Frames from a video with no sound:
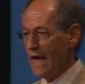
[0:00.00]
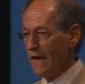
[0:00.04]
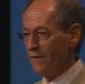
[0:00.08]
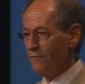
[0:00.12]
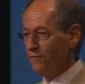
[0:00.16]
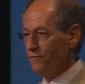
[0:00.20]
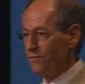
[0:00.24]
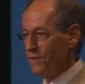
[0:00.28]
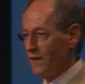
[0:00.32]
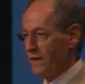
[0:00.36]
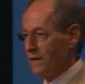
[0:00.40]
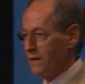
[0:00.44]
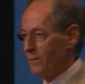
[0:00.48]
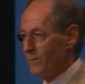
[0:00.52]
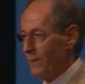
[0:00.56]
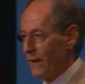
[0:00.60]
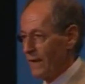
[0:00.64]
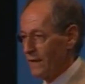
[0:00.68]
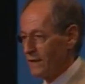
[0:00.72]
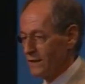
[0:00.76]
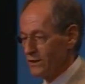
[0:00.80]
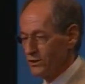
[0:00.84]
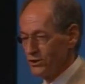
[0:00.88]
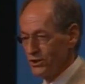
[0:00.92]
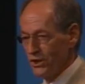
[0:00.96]
and
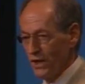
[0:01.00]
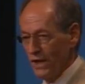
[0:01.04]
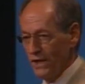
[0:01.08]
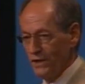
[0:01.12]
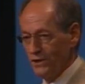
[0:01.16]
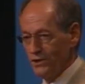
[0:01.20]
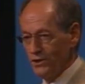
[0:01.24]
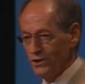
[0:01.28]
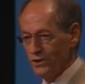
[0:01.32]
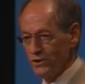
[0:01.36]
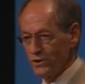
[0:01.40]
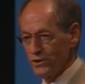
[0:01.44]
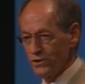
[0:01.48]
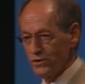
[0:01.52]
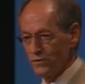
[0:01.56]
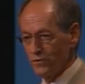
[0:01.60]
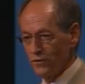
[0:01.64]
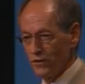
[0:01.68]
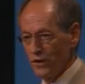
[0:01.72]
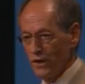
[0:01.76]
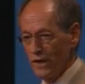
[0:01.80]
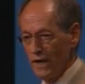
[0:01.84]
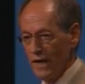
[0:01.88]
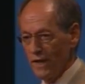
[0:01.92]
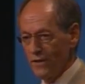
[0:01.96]
fundamental changes
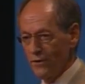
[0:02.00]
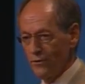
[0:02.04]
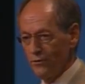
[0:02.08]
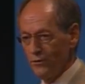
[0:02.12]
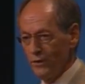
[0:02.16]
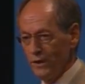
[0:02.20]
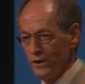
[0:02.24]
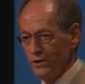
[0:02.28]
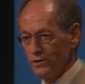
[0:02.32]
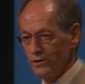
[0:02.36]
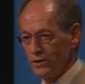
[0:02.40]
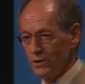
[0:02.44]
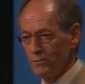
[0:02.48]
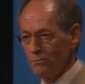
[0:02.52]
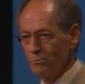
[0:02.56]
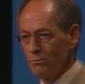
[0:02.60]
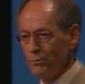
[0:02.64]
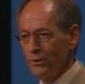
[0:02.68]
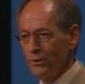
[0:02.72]
for another reason,